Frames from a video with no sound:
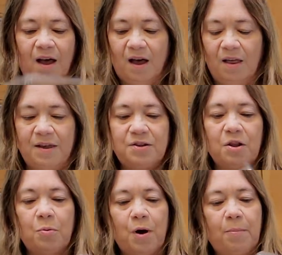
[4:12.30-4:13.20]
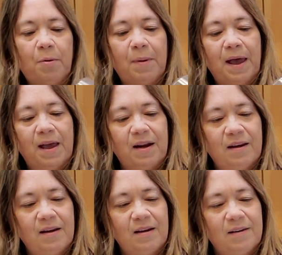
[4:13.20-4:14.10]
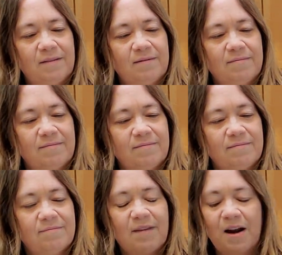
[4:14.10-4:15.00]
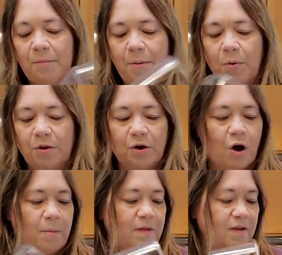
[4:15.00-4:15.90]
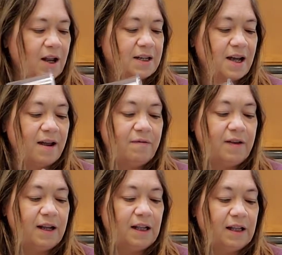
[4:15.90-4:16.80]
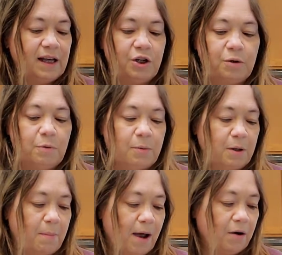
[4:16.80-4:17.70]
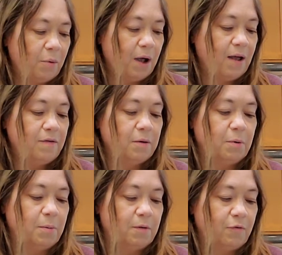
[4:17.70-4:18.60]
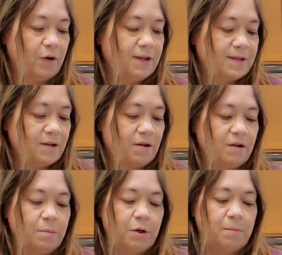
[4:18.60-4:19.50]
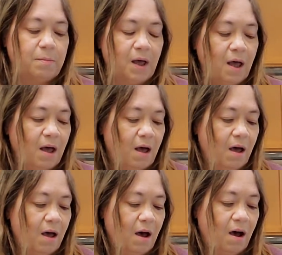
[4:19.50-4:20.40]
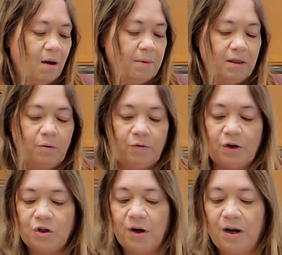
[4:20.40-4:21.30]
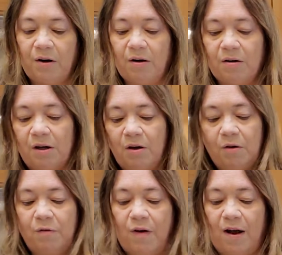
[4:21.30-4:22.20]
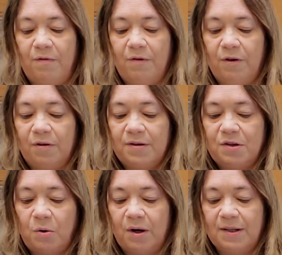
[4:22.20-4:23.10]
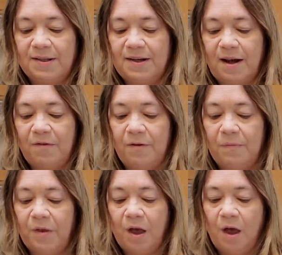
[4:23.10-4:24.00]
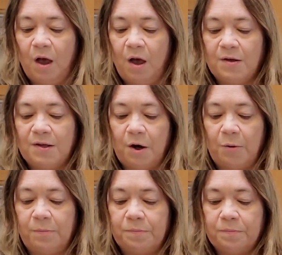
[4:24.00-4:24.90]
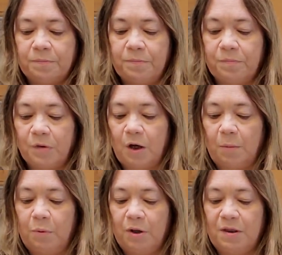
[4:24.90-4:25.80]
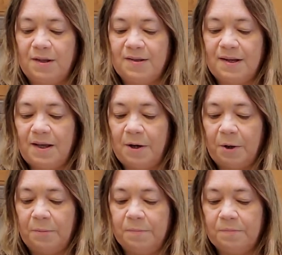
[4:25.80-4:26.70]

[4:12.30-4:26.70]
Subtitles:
These are the Rubbermaid, I don't remember what they're called, but they've got a tight fitting lid. You can put them in the microwave, you can put them in the freezer, you can put them in the refrigerator. They're fine for storing stuff. So I'm going to put this in here.